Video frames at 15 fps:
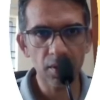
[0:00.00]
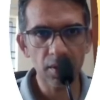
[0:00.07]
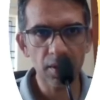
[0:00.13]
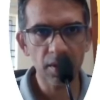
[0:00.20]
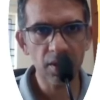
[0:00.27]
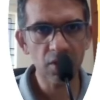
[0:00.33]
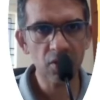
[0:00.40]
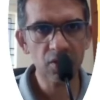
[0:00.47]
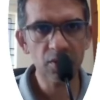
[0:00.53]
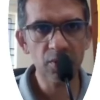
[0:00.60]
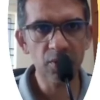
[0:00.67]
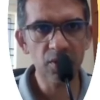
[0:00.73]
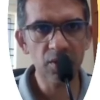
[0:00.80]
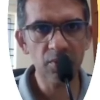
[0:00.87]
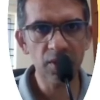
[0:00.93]
It talks
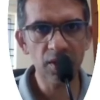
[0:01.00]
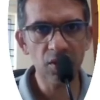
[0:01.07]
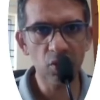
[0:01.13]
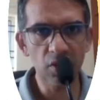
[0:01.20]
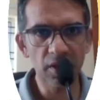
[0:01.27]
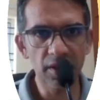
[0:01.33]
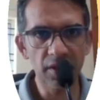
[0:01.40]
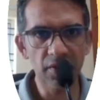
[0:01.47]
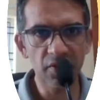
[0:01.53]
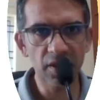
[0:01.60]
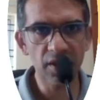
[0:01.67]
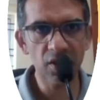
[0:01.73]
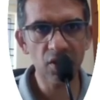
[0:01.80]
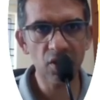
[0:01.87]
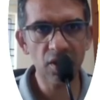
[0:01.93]
about something totally
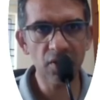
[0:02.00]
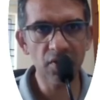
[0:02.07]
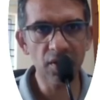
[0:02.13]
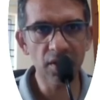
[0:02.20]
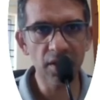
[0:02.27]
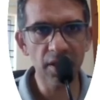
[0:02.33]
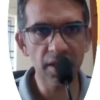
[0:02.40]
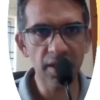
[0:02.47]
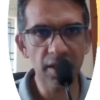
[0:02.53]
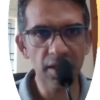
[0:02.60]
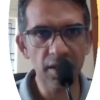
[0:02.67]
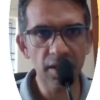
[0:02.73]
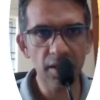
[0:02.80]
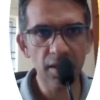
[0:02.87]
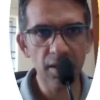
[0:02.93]
different, not even related.